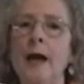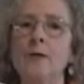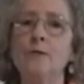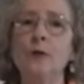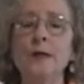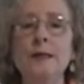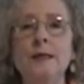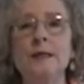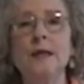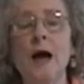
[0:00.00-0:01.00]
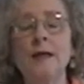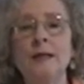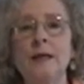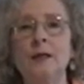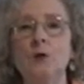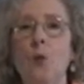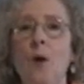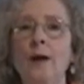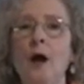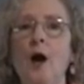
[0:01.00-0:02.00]
A free society is
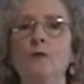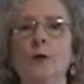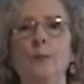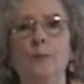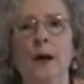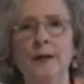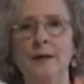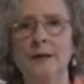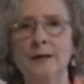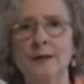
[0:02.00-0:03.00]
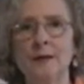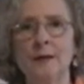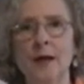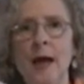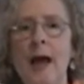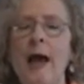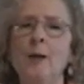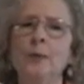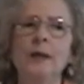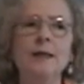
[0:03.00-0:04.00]
one of abundance,
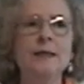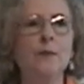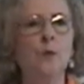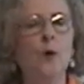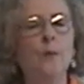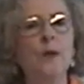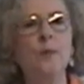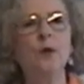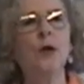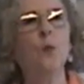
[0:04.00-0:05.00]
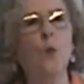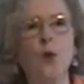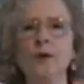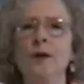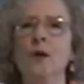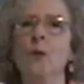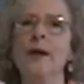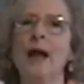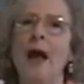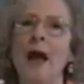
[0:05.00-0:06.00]
a place where people can work their
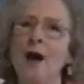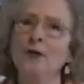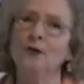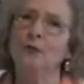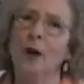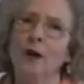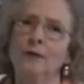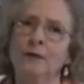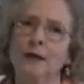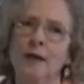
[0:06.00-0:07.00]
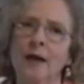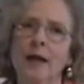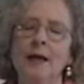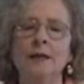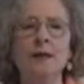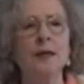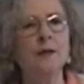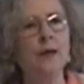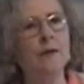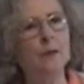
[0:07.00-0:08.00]
way out of poverty instead
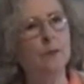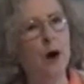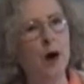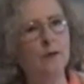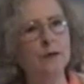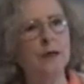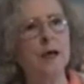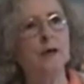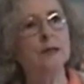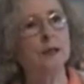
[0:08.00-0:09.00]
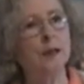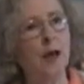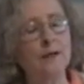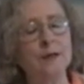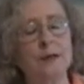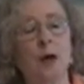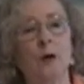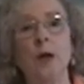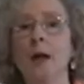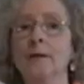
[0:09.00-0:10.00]
of having poverty as a
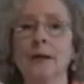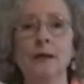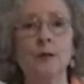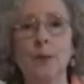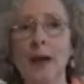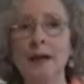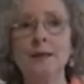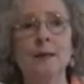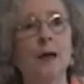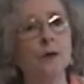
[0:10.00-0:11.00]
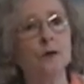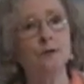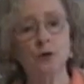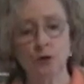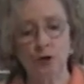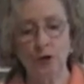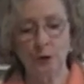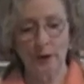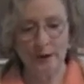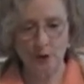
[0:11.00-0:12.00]
lifestyle that is passed down to future
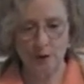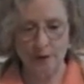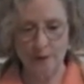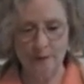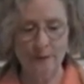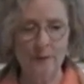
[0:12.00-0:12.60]
generations.